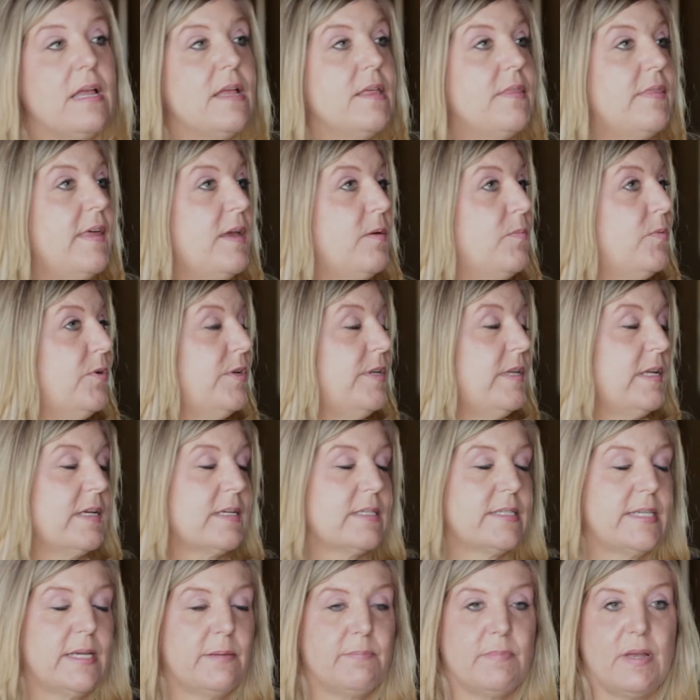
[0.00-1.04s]
They wouldn't
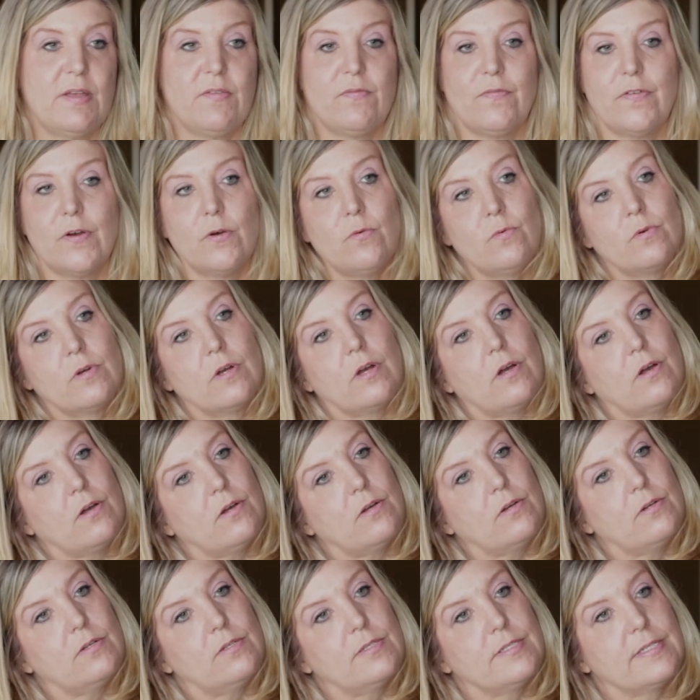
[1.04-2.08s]
accept my phone
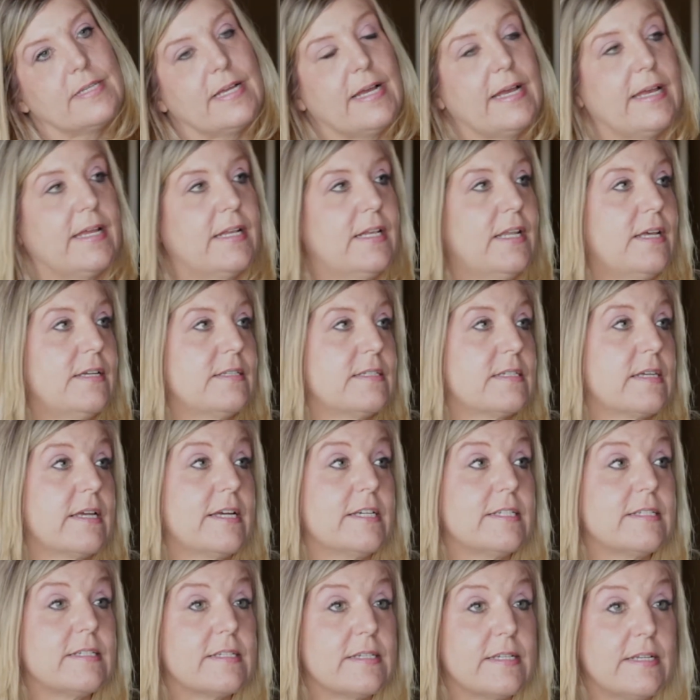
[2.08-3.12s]
calls. I had lost
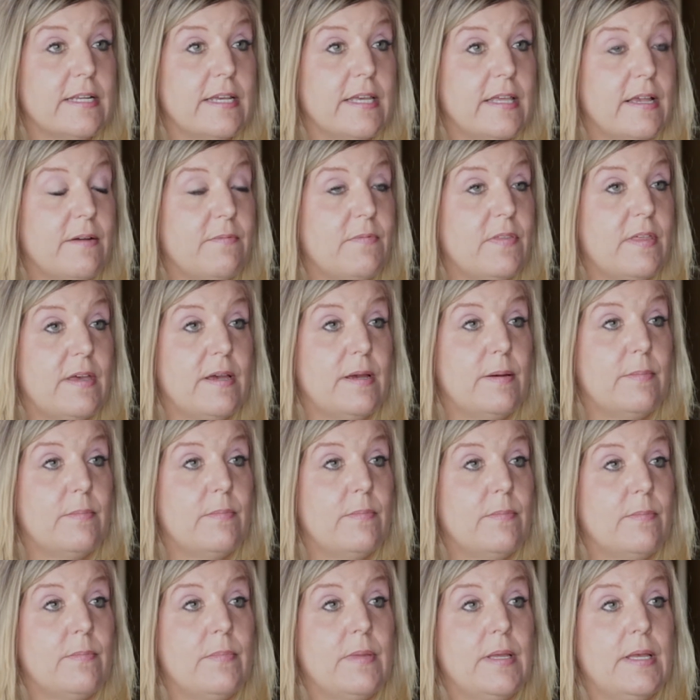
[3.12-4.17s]
custody of
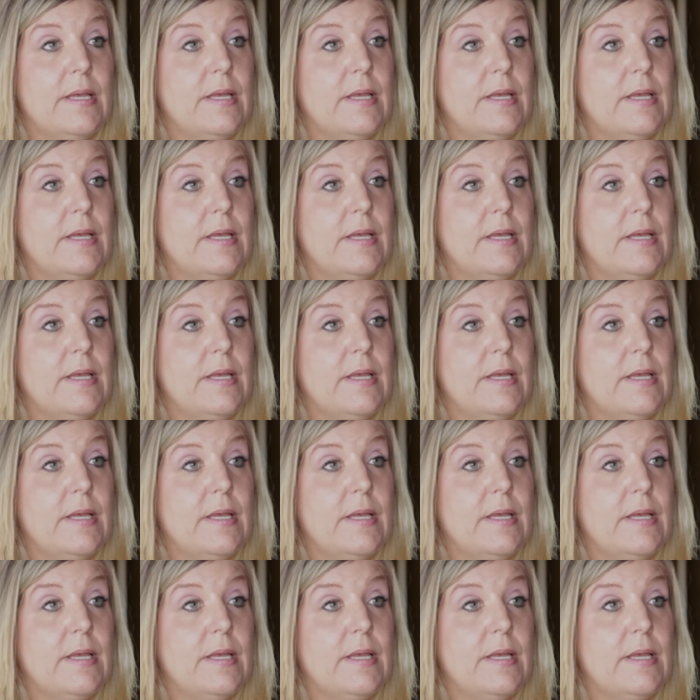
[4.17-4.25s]
them.